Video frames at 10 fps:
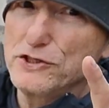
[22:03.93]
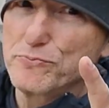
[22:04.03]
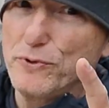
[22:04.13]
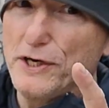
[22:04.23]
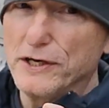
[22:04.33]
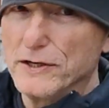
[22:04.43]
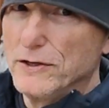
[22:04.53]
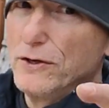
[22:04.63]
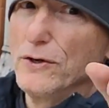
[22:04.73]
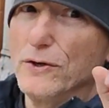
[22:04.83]
spring,
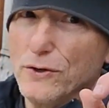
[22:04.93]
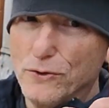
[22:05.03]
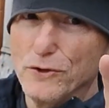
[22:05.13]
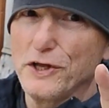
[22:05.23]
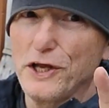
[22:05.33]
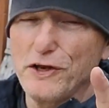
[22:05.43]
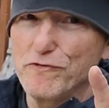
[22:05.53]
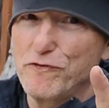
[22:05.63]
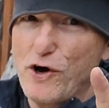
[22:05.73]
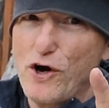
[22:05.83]
only in
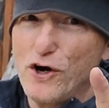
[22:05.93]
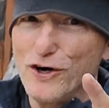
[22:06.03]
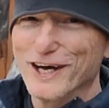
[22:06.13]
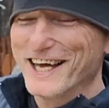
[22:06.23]
fall.